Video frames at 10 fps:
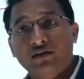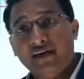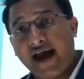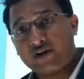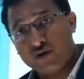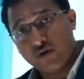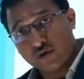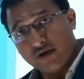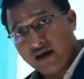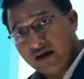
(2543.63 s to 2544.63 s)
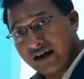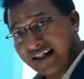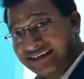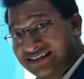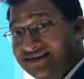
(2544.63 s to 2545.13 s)
they actually got
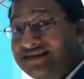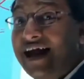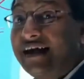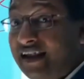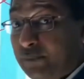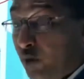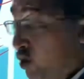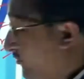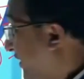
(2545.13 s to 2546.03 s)
the licenses at that point